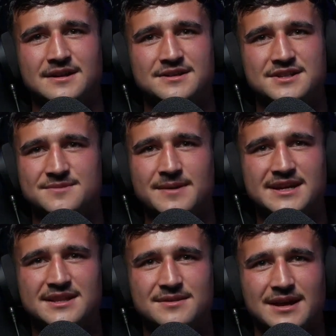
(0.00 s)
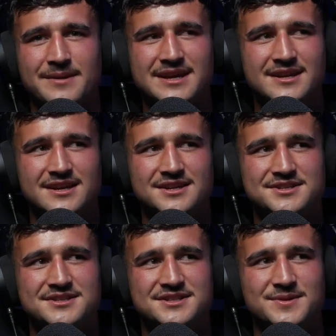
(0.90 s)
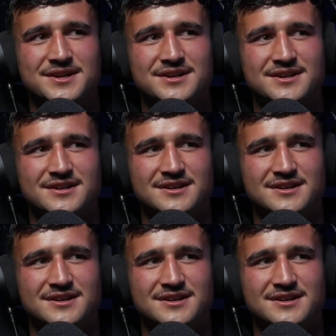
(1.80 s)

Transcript: just making connections as well.